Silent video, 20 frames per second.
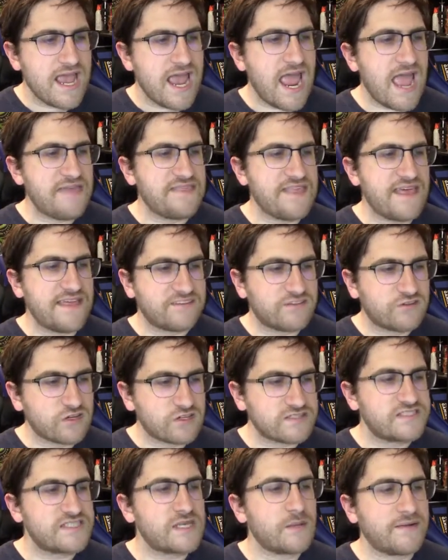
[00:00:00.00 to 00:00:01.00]
and then
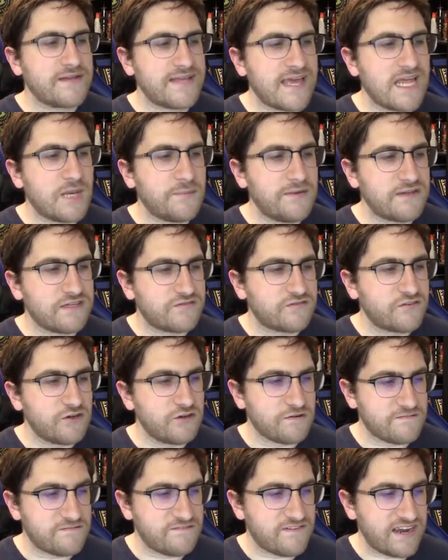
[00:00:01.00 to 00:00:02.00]
starts summoning enemies for you
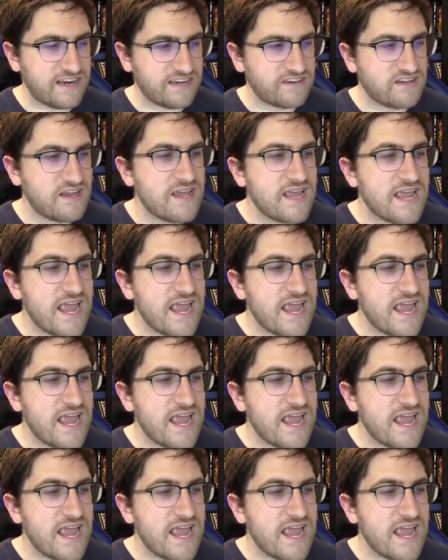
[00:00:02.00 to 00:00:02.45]
to fight.